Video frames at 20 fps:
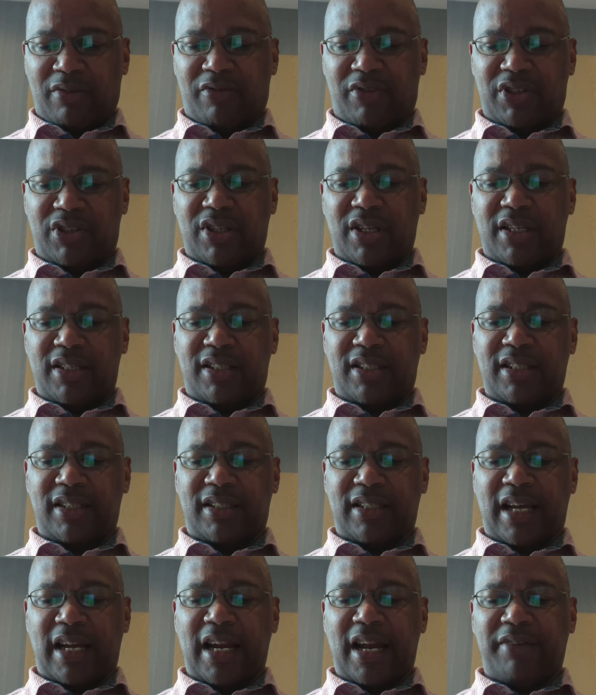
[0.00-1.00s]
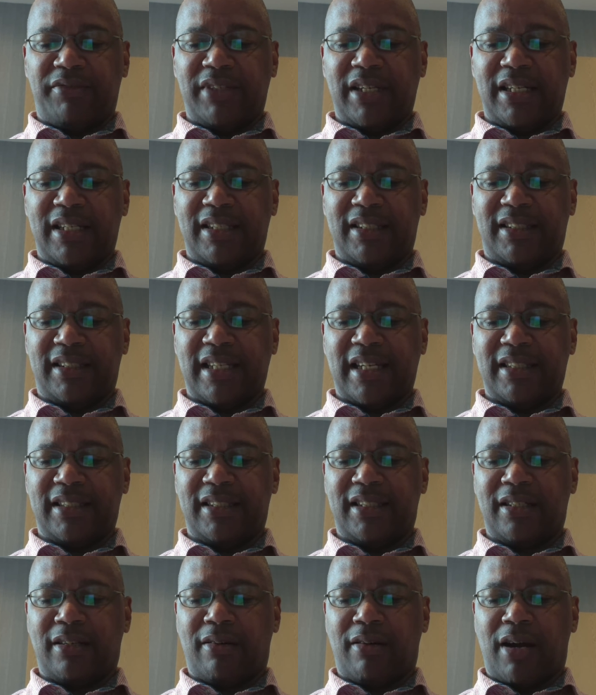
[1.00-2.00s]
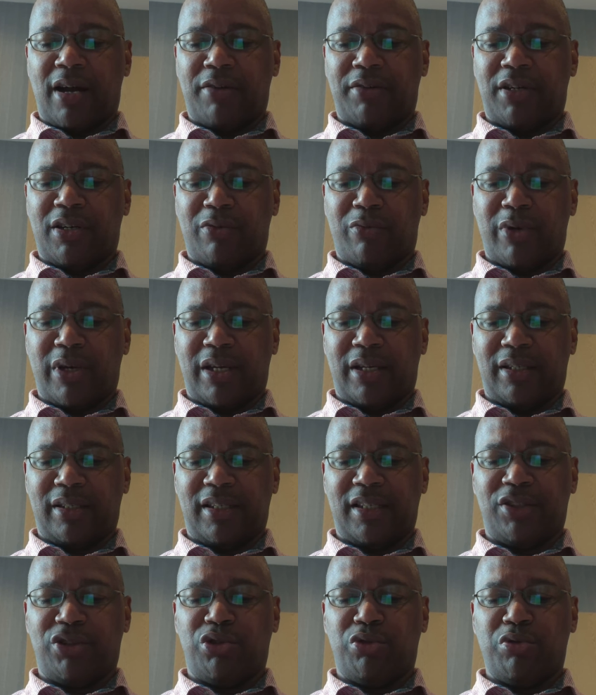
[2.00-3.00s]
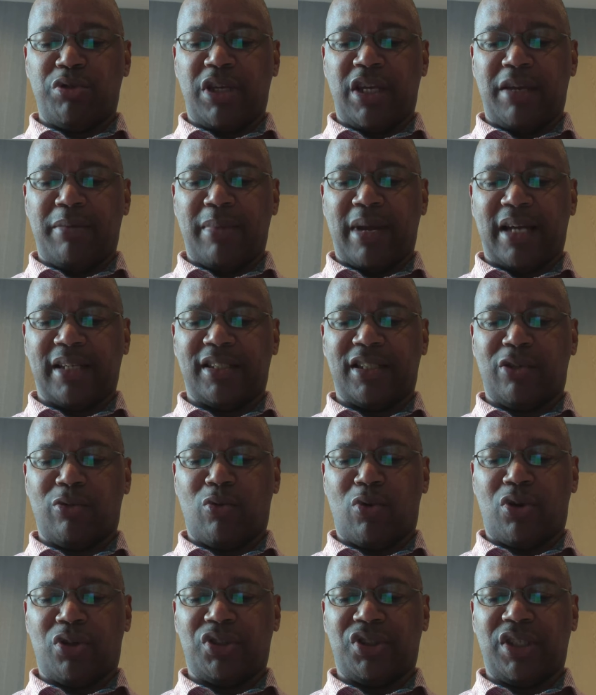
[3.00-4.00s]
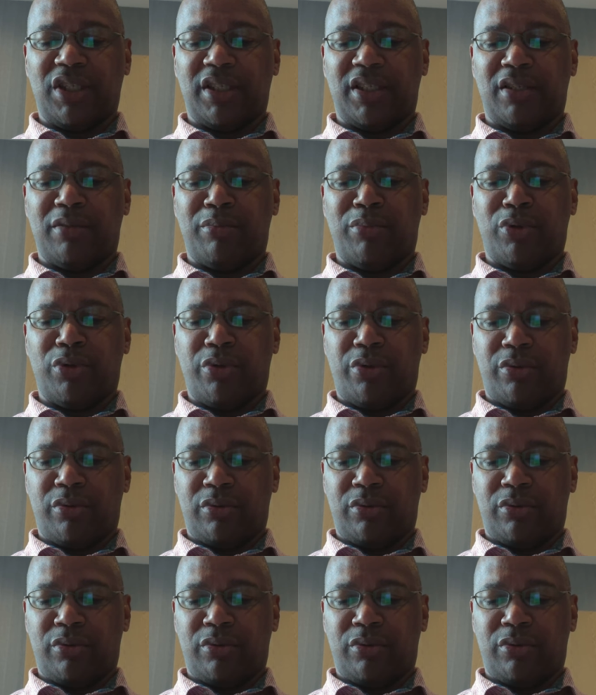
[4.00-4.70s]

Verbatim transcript: Verse 36 And after they sent the crowd away, they took him as he was in the boat,